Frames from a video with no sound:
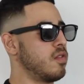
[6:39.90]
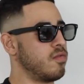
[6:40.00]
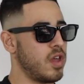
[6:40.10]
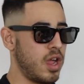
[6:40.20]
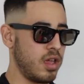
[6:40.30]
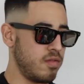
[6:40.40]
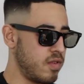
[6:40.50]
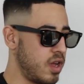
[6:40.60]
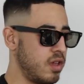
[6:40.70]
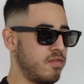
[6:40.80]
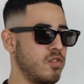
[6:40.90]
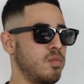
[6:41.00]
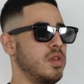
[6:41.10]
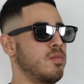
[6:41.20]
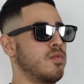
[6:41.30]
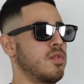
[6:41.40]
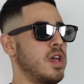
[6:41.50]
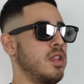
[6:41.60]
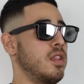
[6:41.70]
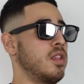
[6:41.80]
very, very few people.
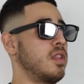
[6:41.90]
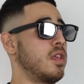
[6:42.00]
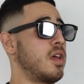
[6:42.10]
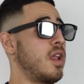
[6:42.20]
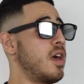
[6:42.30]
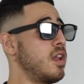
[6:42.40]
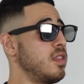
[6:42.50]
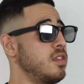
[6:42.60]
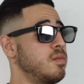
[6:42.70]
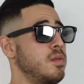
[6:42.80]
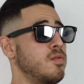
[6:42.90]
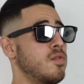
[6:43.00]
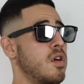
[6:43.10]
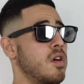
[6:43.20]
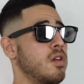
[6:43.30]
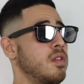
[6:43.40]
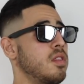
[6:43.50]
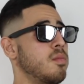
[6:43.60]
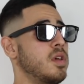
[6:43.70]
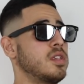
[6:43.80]
And a lot of these people
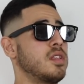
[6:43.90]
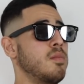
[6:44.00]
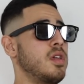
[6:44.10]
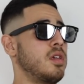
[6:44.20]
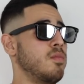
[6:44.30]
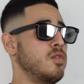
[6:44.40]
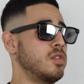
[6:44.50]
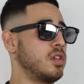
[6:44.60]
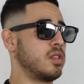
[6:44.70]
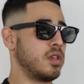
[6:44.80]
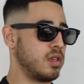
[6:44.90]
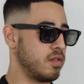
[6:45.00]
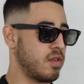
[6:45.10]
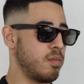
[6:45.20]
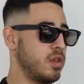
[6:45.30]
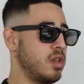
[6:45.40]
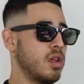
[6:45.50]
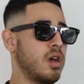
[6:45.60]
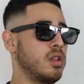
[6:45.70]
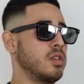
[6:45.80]
aren't the best at making music, like if I'm being
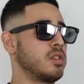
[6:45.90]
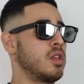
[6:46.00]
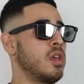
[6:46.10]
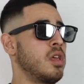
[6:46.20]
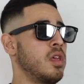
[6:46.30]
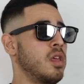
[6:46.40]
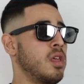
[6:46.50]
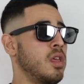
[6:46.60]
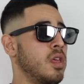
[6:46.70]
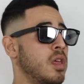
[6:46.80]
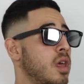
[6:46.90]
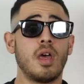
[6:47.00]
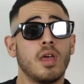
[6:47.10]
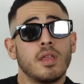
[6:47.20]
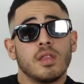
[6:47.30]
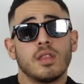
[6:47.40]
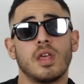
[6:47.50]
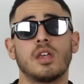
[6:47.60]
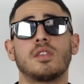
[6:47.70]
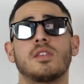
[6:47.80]
honest.
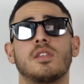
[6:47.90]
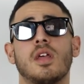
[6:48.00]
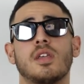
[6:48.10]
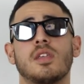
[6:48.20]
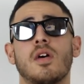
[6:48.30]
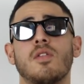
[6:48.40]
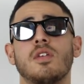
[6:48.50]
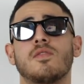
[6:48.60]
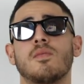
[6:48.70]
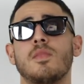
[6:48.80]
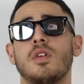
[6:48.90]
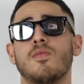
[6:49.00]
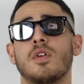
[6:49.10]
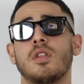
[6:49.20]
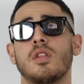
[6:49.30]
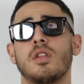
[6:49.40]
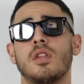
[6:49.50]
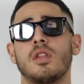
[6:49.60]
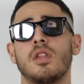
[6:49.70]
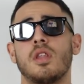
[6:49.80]
That's that's how it is for me. When
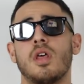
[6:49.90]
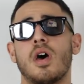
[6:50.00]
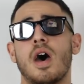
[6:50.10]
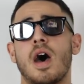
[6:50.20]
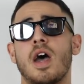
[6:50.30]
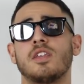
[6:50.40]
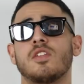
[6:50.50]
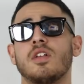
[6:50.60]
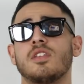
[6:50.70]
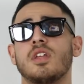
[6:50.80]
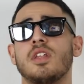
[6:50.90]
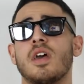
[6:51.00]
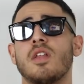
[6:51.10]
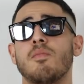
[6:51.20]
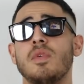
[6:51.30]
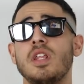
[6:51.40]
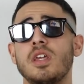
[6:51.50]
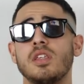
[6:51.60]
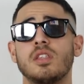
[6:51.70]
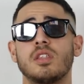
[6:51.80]
I started sitting down in
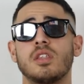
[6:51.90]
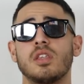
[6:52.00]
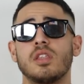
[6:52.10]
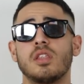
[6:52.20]
meetings